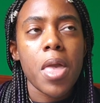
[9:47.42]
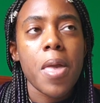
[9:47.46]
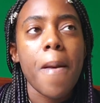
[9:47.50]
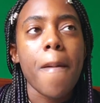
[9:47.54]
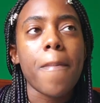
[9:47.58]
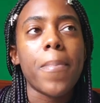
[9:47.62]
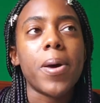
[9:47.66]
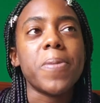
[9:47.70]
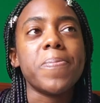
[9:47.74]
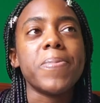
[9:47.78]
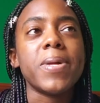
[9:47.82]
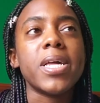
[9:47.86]

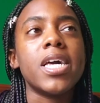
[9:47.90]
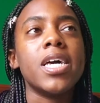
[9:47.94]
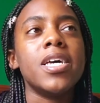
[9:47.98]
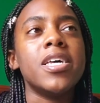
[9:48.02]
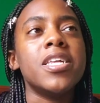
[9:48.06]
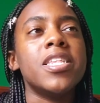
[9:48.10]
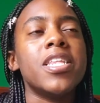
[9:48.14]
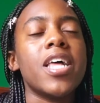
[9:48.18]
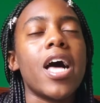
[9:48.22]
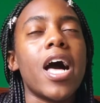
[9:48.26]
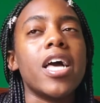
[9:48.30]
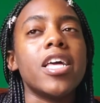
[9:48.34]
But
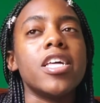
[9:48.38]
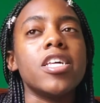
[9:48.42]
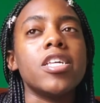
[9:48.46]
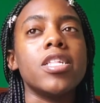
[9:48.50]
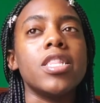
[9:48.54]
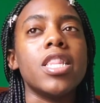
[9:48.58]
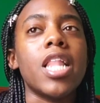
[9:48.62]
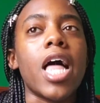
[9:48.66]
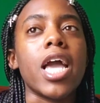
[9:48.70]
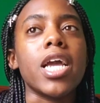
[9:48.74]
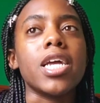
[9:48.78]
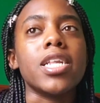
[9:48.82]
because I
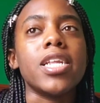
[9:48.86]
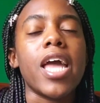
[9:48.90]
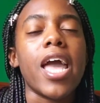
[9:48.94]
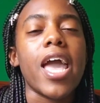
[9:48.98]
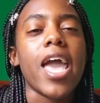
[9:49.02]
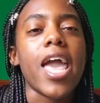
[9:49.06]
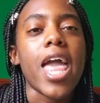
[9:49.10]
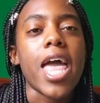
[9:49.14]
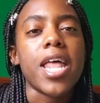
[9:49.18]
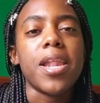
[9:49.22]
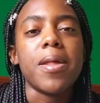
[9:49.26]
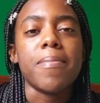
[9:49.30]
liked
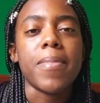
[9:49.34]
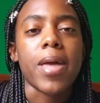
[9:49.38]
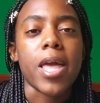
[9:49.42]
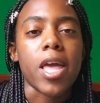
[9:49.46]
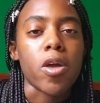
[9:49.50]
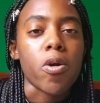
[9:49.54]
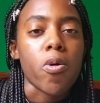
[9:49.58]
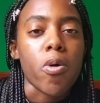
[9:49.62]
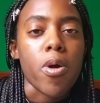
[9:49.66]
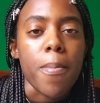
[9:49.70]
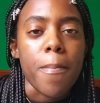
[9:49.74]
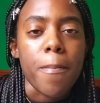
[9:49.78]
anime
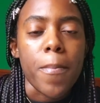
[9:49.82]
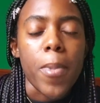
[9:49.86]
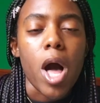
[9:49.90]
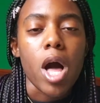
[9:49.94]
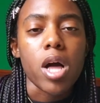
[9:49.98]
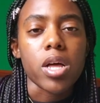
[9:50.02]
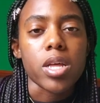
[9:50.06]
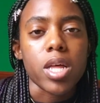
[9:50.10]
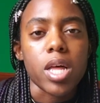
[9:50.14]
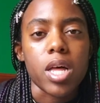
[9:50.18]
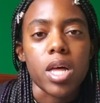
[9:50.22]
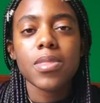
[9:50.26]
or
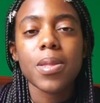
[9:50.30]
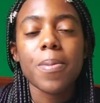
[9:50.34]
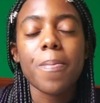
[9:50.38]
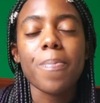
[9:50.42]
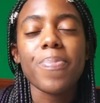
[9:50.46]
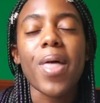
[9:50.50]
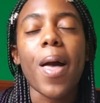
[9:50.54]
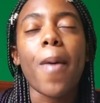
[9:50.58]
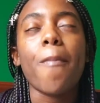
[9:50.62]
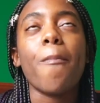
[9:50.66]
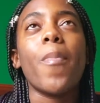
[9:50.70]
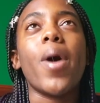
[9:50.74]
manga,
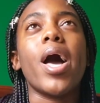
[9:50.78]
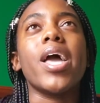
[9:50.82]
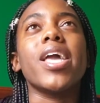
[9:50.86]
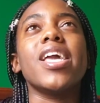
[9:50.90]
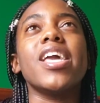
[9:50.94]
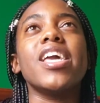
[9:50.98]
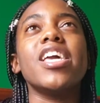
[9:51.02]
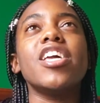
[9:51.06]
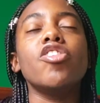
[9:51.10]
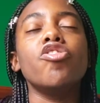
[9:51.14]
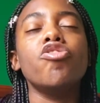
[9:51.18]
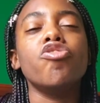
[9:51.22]
that my
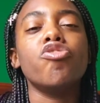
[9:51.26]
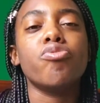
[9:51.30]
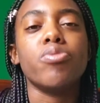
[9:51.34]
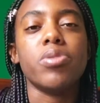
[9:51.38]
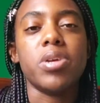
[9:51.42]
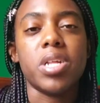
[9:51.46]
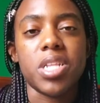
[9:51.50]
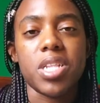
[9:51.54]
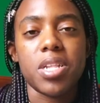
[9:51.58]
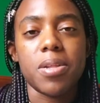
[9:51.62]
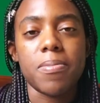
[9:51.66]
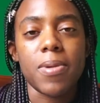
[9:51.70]

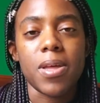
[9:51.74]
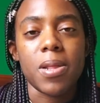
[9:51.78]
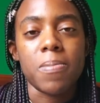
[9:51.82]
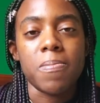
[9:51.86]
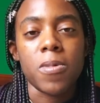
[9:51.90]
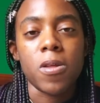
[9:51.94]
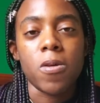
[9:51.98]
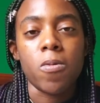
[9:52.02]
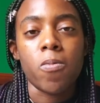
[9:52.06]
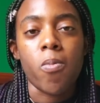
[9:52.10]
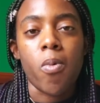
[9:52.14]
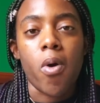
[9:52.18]
interests made
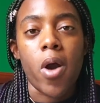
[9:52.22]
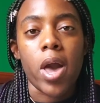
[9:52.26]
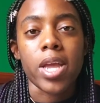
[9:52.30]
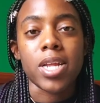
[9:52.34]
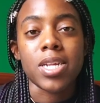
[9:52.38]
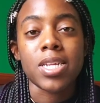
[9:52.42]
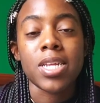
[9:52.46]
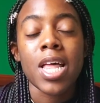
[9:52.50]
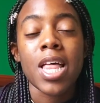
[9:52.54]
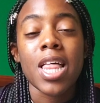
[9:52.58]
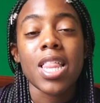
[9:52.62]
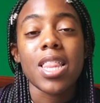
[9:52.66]
me white,
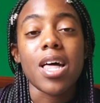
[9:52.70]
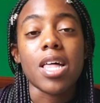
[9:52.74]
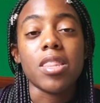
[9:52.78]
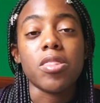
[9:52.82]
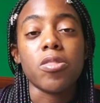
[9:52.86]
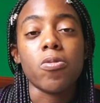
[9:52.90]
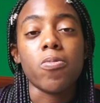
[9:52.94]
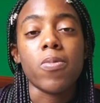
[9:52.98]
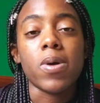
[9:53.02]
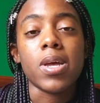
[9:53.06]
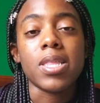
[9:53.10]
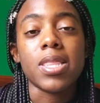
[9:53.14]
that the
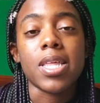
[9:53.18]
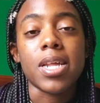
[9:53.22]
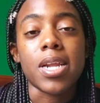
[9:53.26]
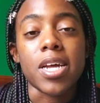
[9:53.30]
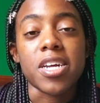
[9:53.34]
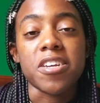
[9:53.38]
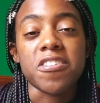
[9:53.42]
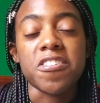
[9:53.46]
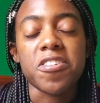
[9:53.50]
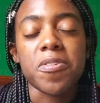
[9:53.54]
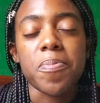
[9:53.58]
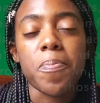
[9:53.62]
way that I
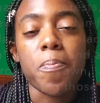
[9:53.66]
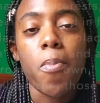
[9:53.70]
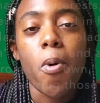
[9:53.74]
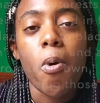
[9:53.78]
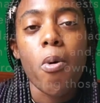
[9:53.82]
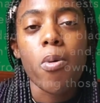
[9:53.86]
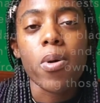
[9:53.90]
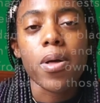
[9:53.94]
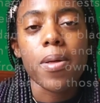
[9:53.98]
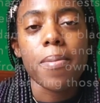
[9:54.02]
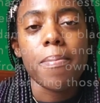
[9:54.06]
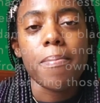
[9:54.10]

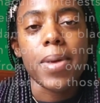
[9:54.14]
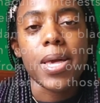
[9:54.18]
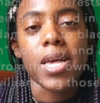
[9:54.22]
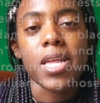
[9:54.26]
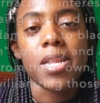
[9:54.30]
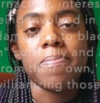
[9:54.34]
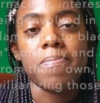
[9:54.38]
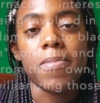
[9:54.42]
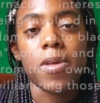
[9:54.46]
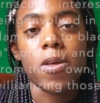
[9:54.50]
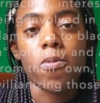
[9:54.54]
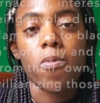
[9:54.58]
spoke made
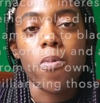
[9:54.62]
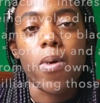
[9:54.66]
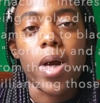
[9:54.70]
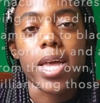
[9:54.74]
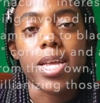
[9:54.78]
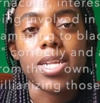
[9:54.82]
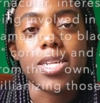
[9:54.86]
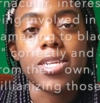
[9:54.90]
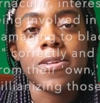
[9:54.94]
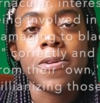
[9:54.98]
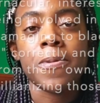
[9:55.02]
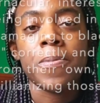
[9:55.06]
me
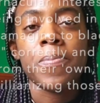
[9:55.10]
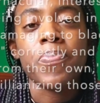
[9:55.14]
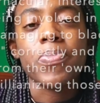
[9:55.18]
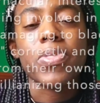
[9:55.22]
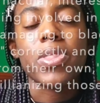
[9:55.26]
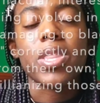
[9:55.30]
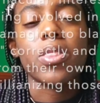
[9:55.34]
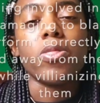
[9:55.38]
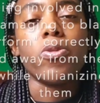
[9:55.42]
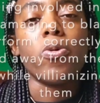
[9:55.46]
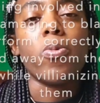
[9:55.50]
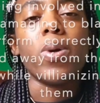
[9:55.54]
white,
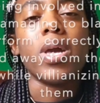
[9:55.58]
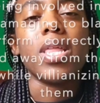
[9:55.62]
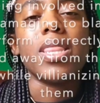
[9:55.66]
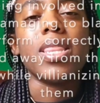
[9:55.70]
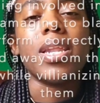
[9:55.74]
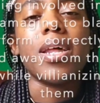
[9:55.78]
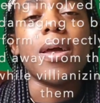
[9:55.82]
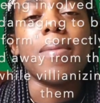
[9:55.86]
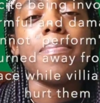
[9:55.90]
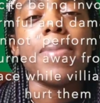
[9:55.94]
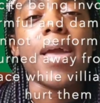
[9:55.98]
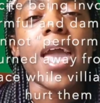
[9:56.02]
the way that
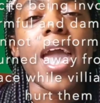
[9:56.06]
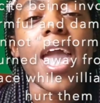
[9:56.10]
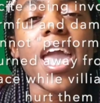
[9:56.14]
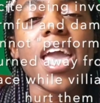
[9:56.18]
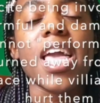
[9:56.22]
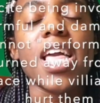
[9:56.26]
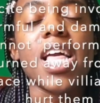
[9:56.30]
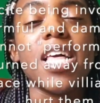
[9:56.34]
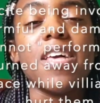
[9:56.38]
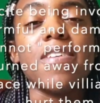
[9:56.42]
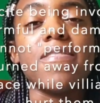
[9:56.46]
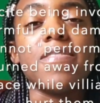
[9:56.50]
I
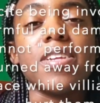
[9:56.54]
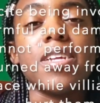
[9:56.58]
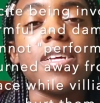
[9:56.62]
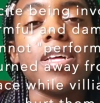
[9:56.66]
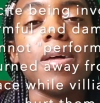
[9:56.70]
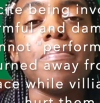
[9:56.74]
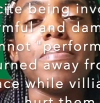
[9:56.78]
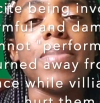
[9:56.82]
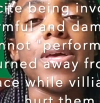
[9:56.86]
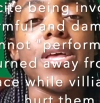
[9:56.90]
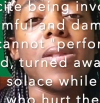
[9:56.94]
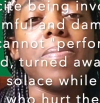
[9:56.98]
behaved
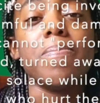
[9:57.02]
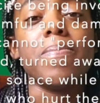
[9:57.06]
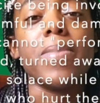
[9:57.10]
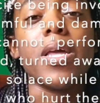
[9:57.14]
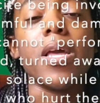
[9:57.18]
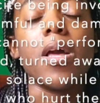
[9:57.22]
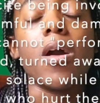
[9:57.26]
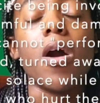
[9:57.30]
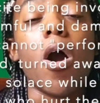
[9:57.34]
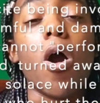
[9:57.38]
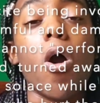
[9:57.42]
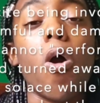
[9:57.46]
made me
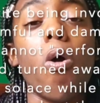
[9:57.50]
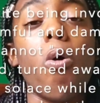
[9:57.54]
a